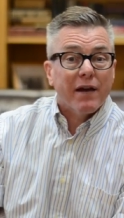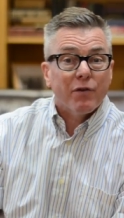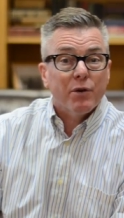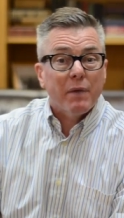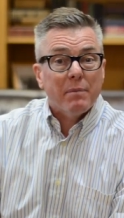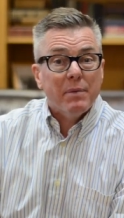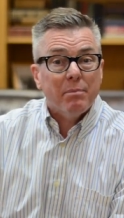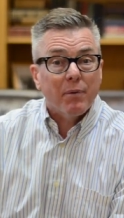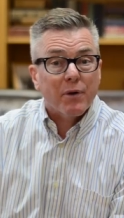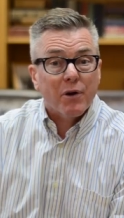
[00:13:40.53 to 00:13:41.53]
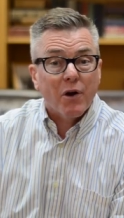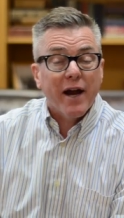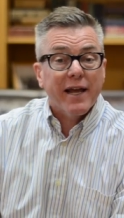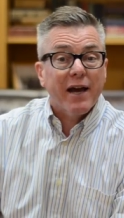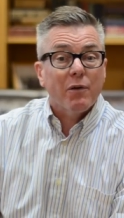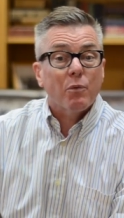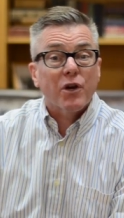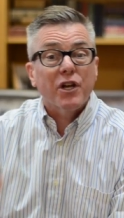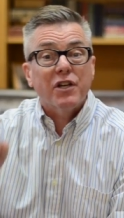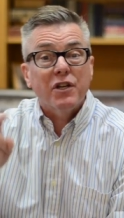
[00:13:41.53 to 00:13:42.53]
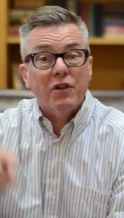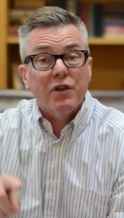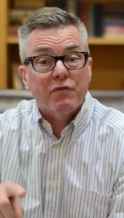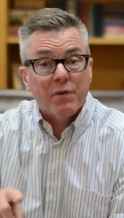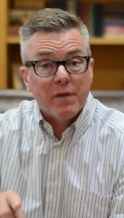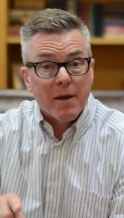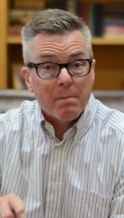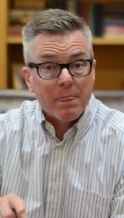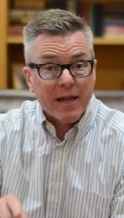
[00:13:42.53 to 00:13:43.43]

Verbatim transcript: I've heard my people. They're crying out. We're going to deliver them.